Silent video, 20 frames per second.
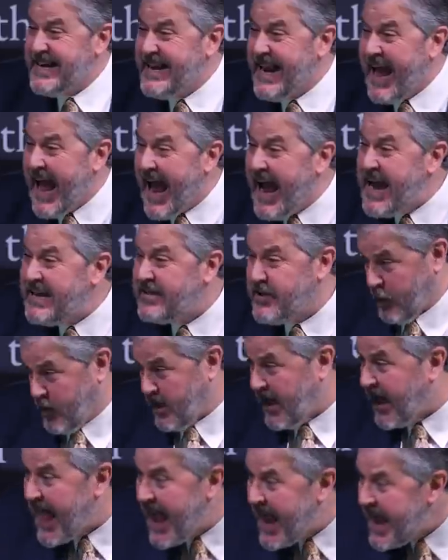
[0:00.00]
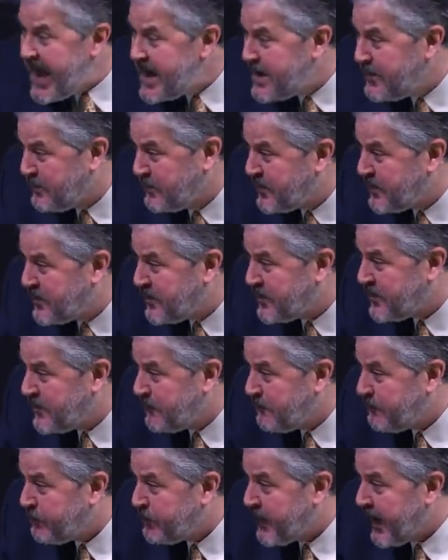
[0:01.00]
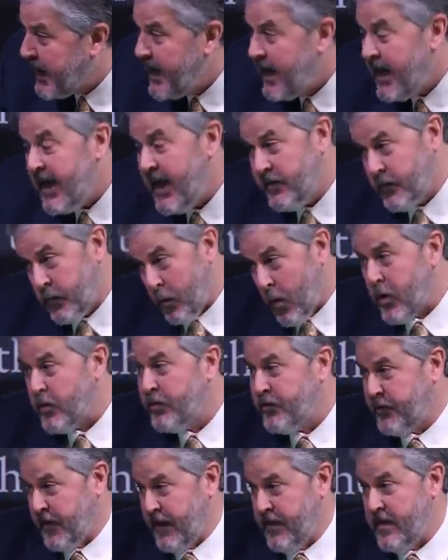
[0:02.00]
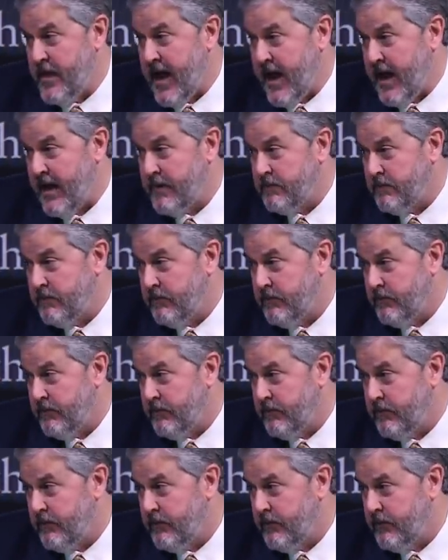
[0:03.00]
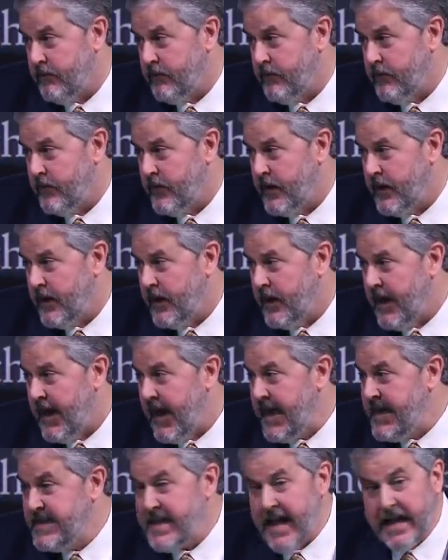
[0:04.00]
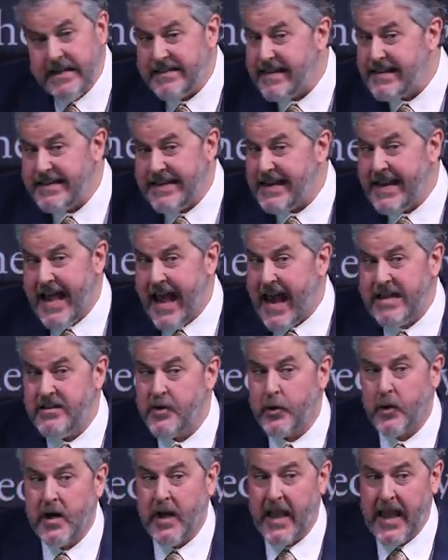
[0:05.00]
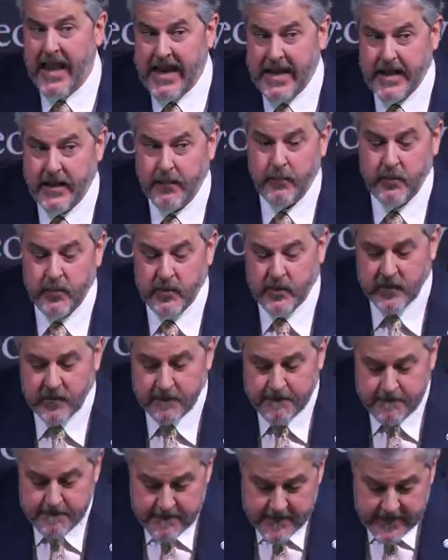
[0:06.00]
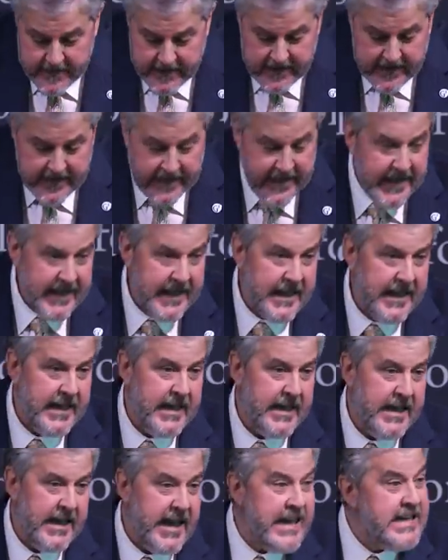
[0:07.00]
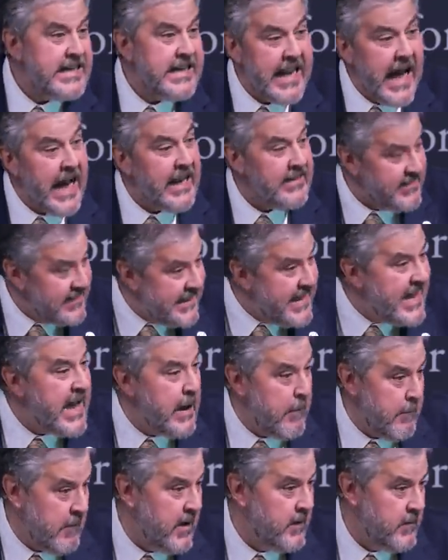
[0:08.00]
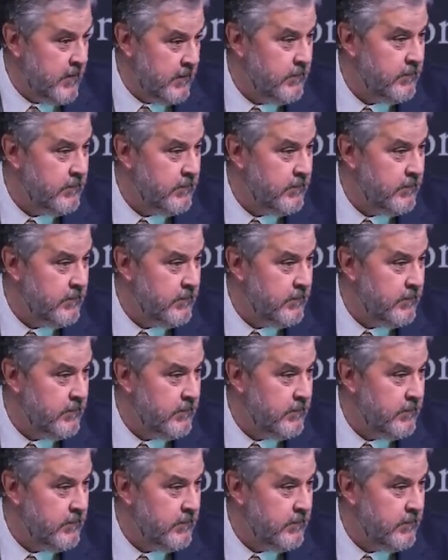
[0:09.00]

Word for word: deny their claims. It's worse than that. He doesn't deny their claims, he denies them.